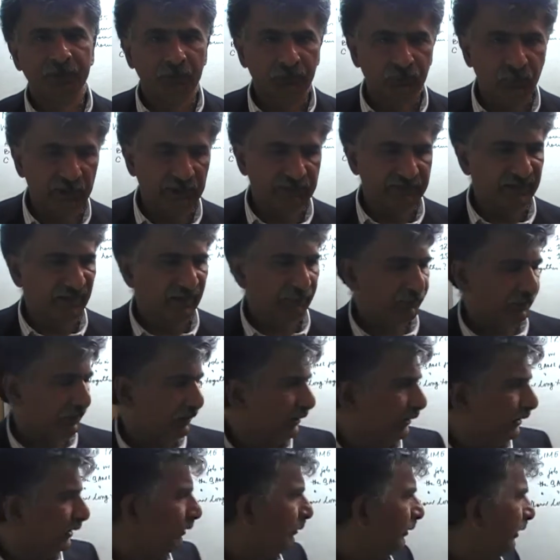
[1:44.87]
For example,
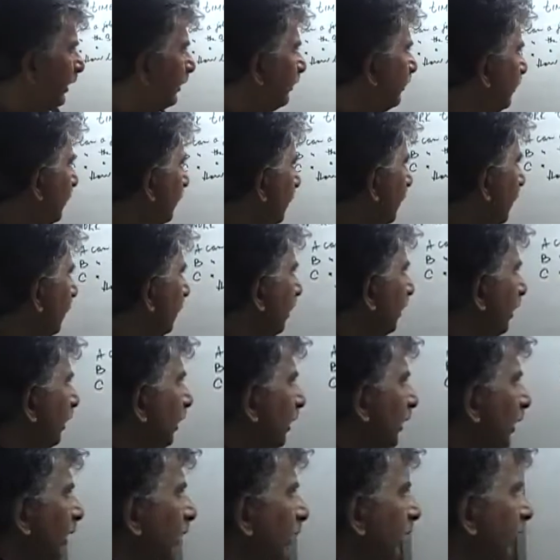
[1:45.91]
here we are told
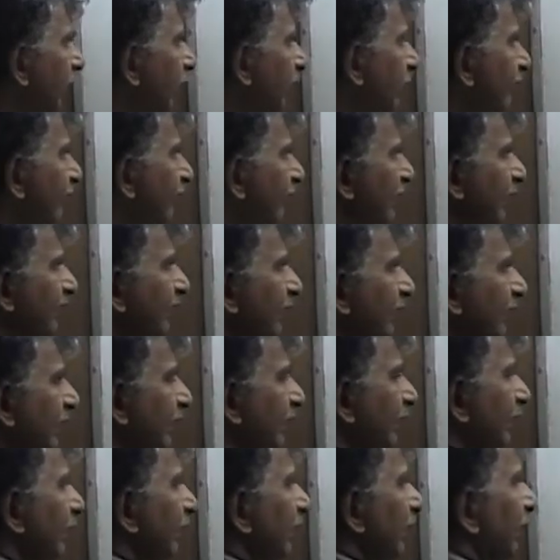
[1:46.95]
that C
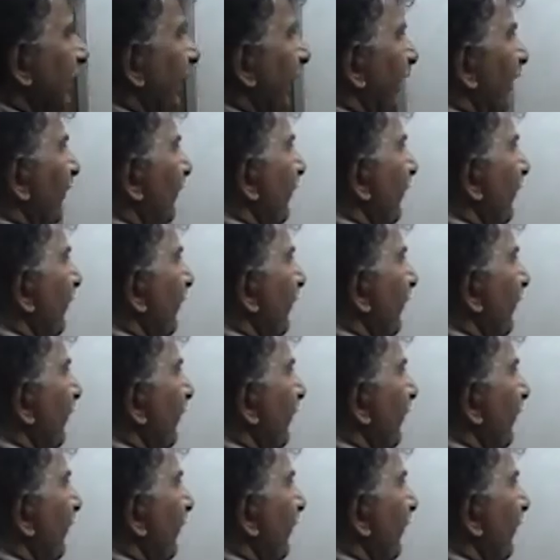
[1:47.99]
takes